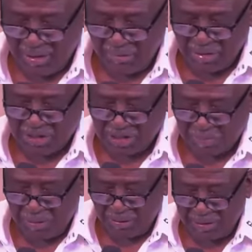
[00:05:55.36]
We're just
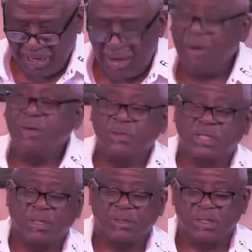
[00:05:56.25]
building our own
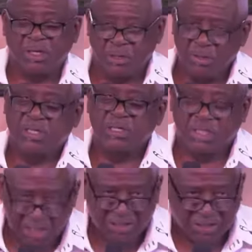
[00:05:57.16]
church using
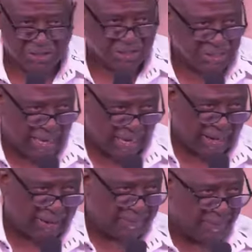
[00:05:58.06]
Jesus' name.